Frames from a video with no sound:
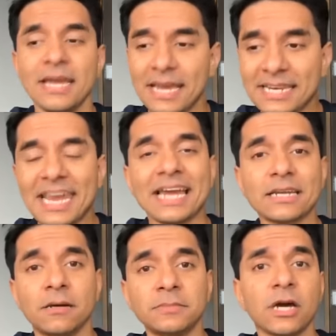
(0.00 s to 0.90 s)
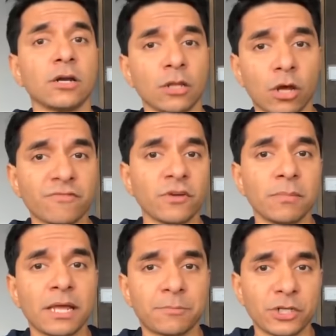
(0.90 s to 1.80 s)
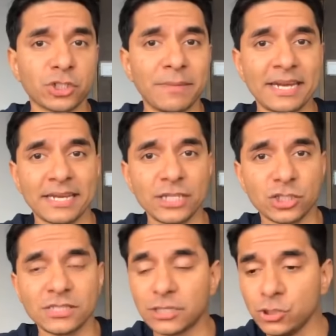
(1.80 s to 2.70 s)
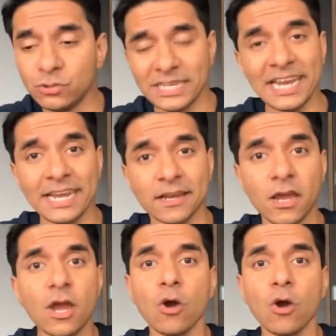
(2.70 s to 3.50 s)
It can come down. A lot of your blood pressure medication that you take